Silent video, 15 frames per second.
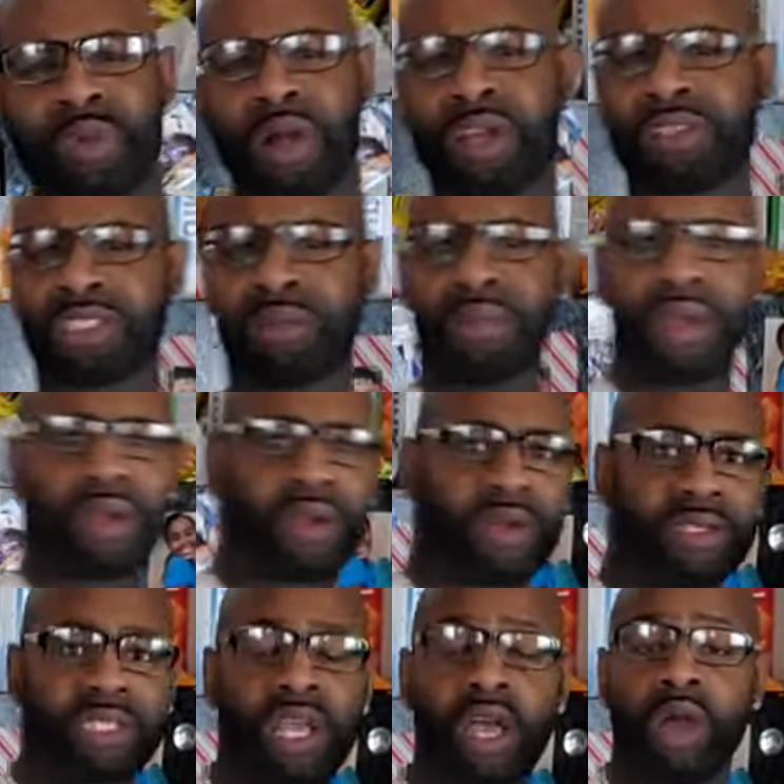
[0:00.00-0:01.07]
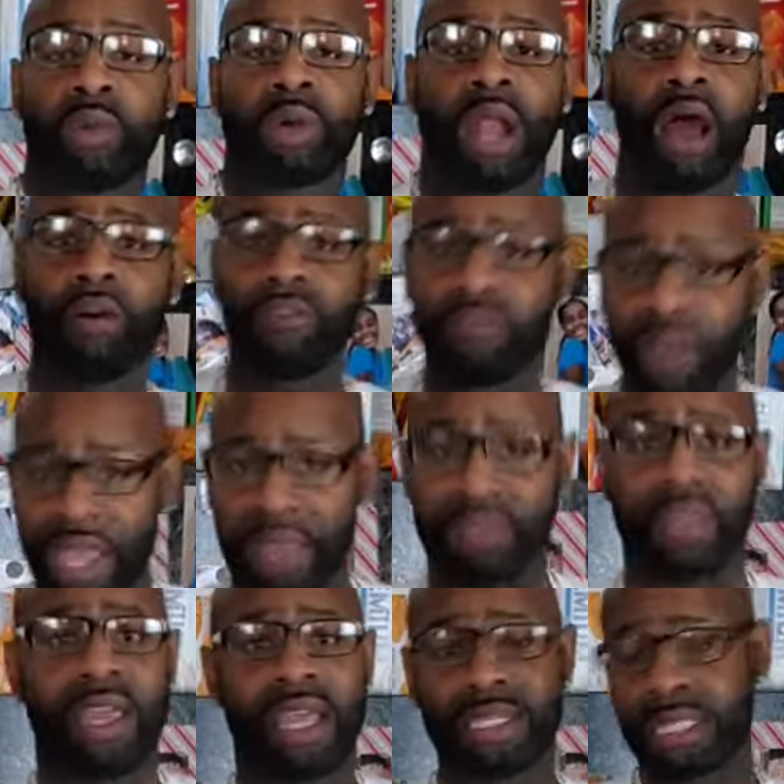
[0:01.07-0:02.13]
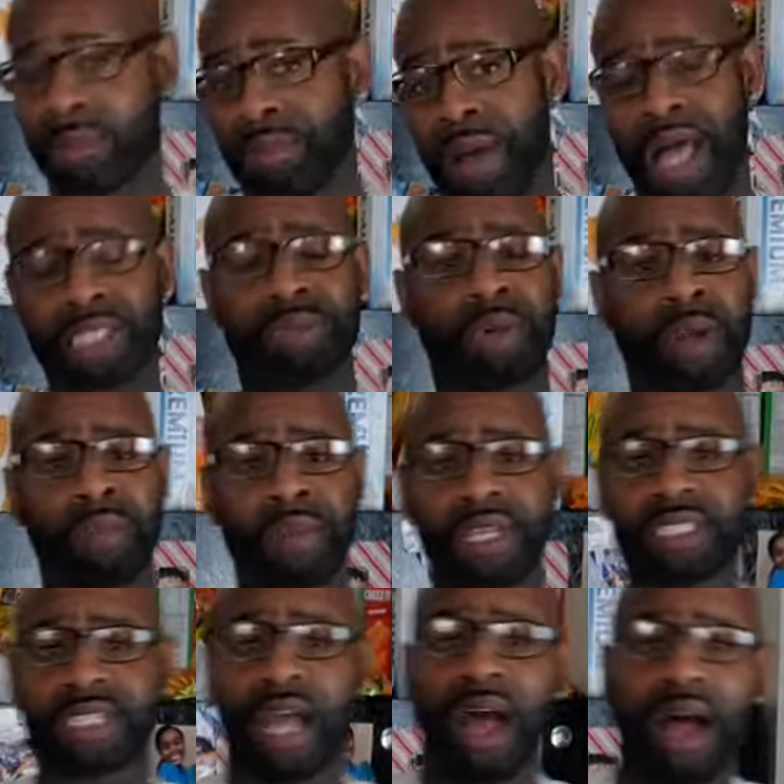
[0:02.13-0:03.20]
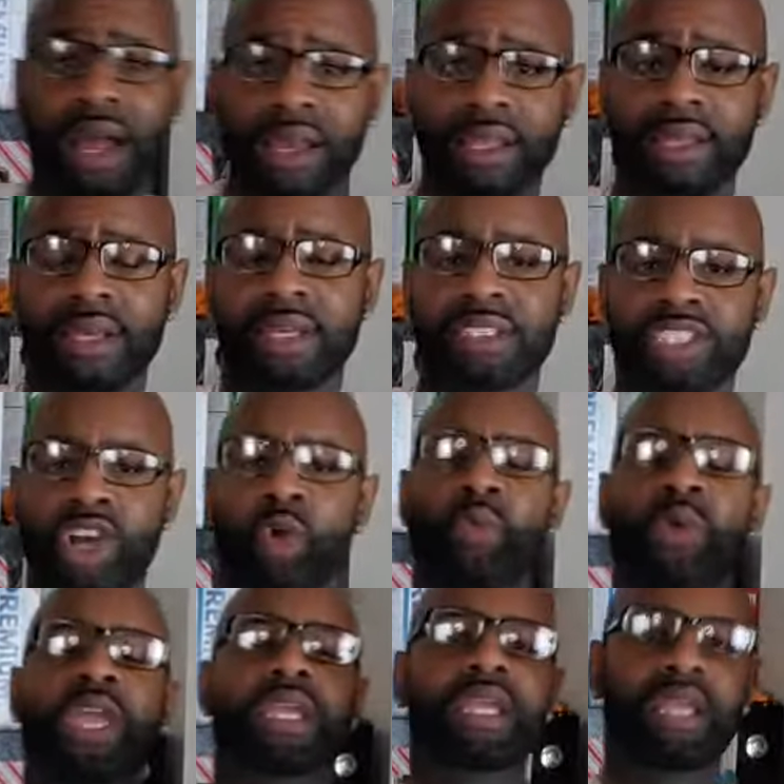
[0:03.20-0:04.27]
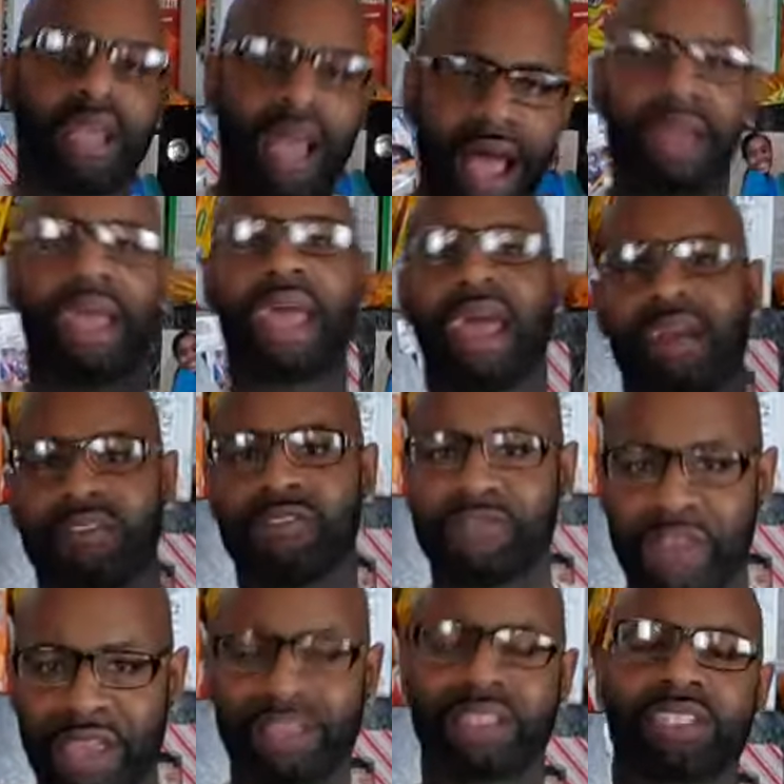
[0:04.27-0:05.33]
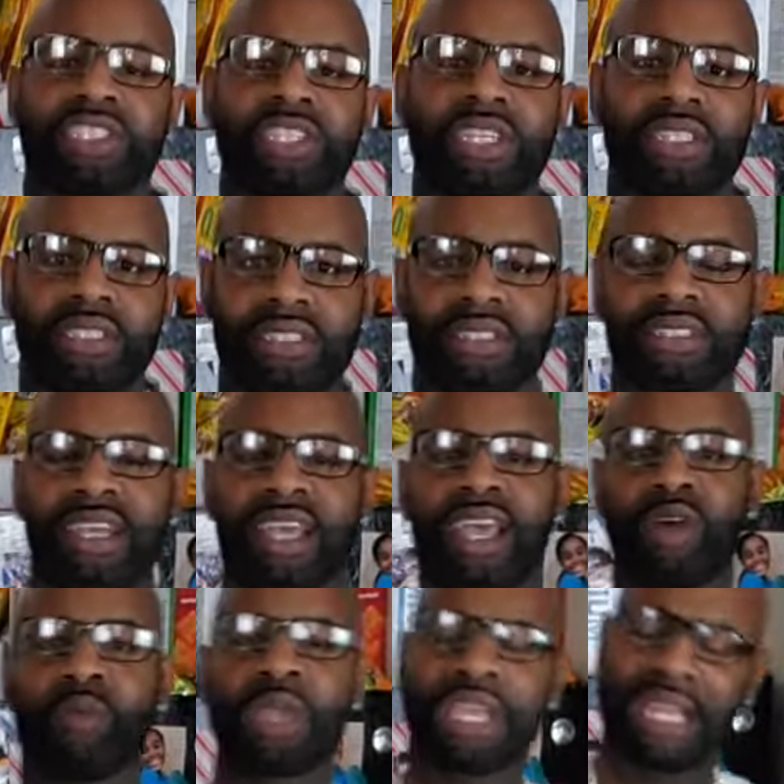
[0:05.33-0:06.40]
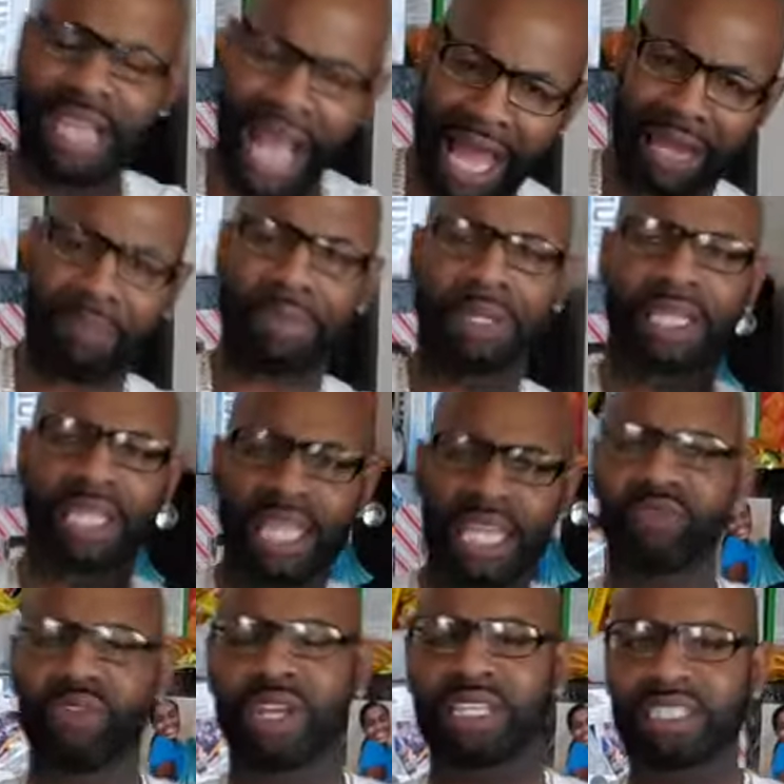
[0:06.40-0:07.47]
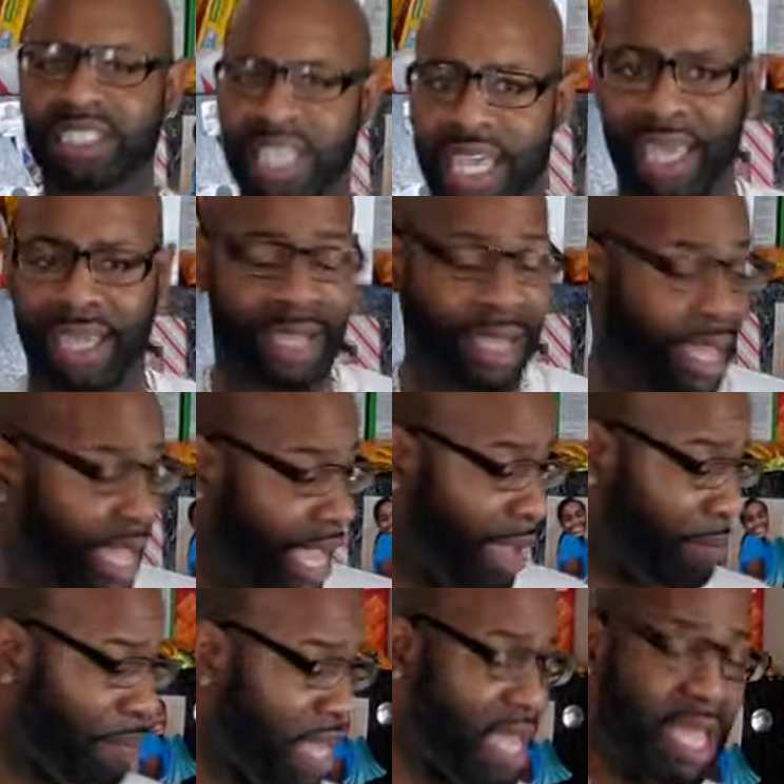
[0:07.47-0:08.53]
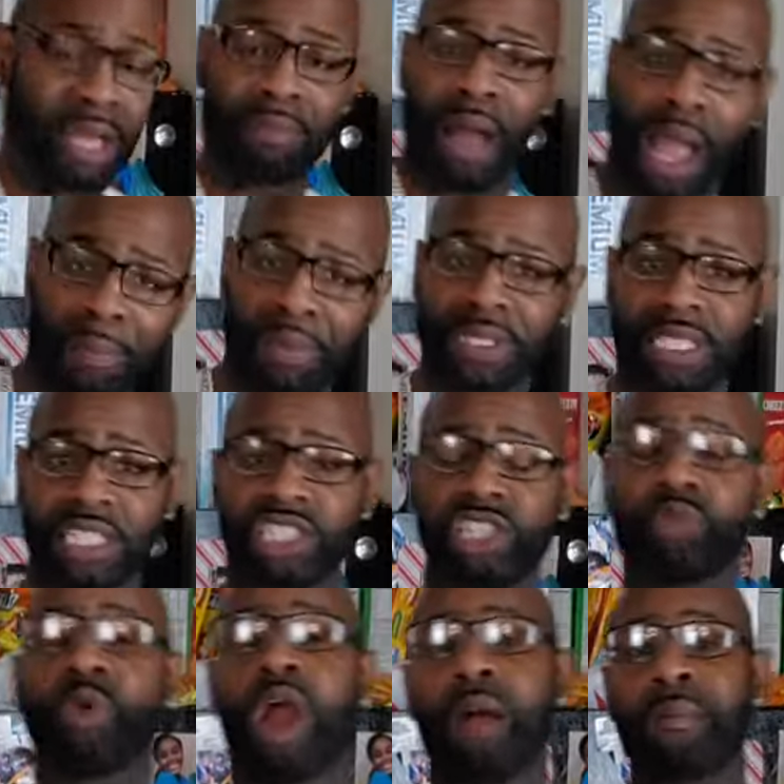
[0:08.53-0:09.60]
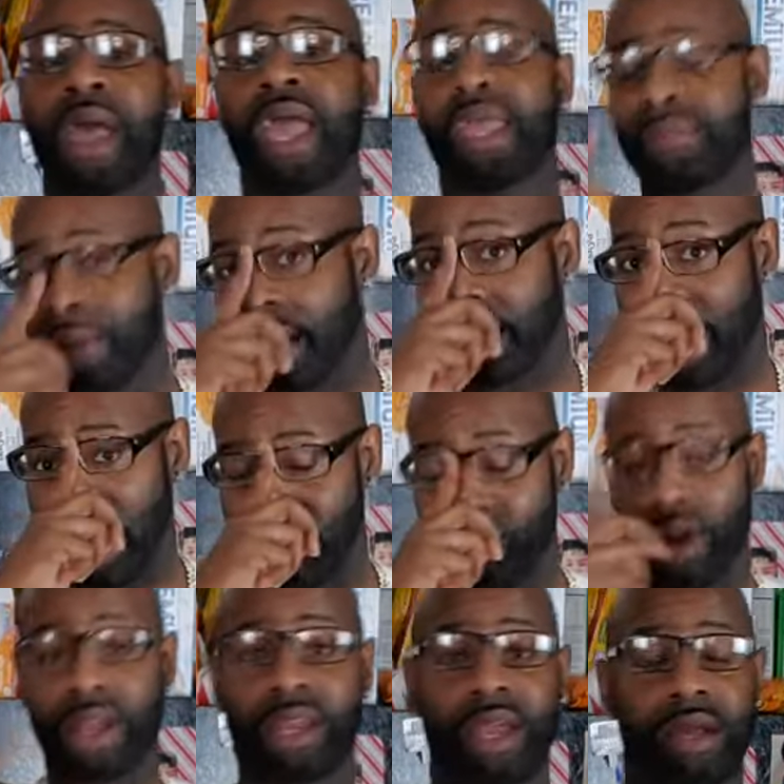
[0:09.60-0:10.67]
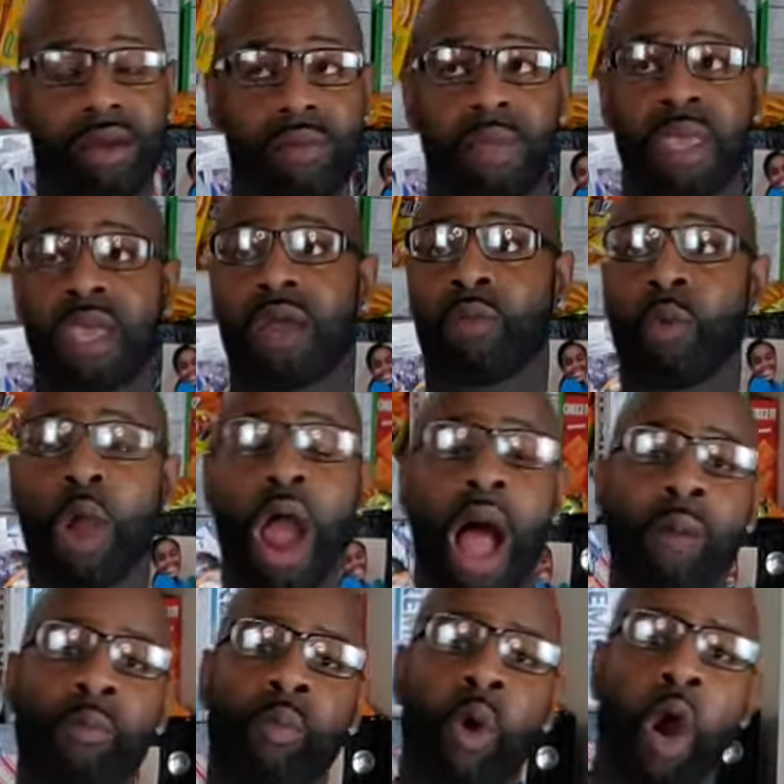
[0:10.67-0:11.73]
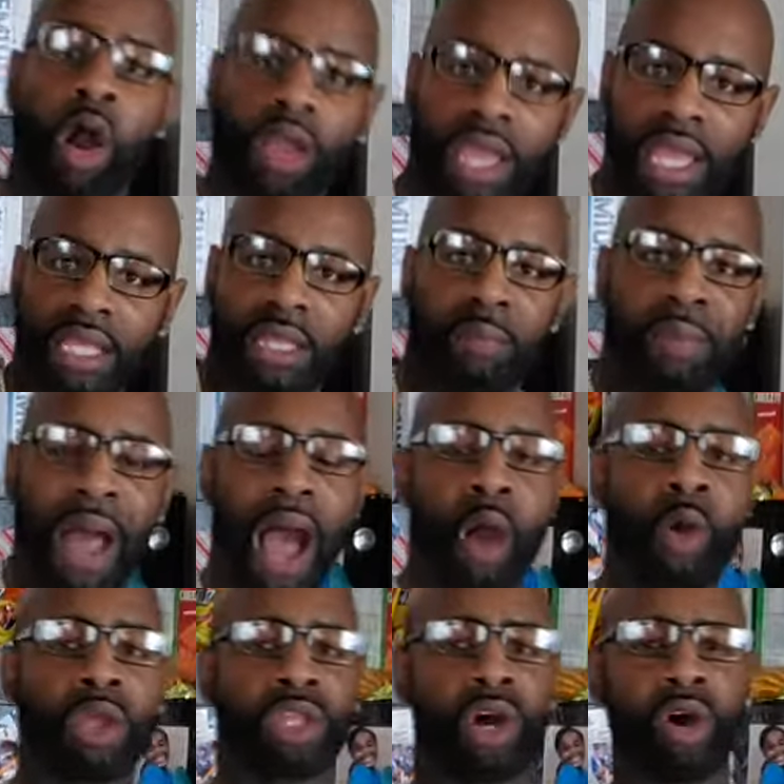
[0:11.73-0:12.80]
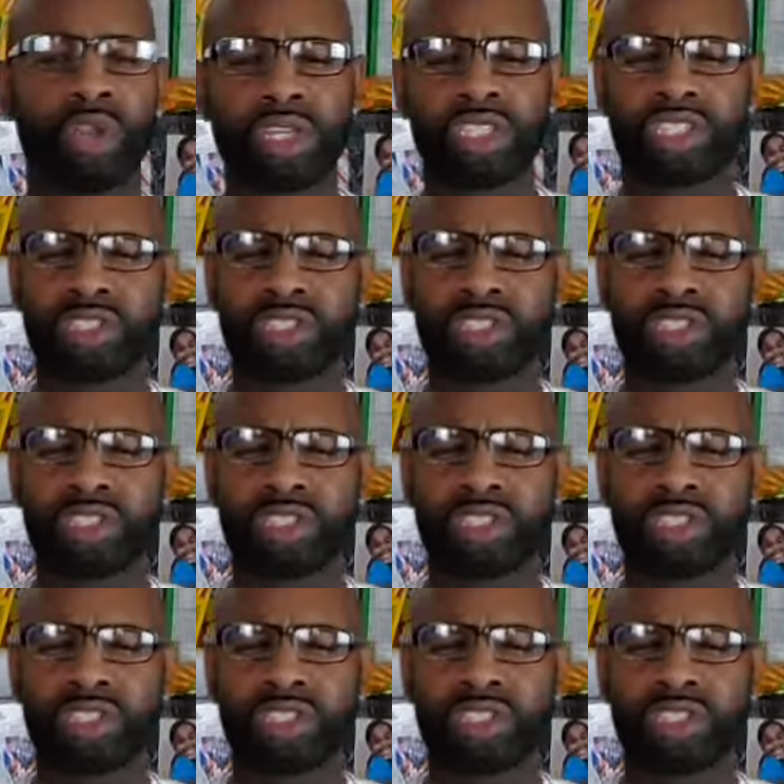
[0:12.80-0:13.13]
wonders, and miracles. Without faith, it's impossible to please God. So we got to have faith in Jesus. We got to believe what he said. And me in my position where I'm at in my life right now, where I'm walking in the power of the Holy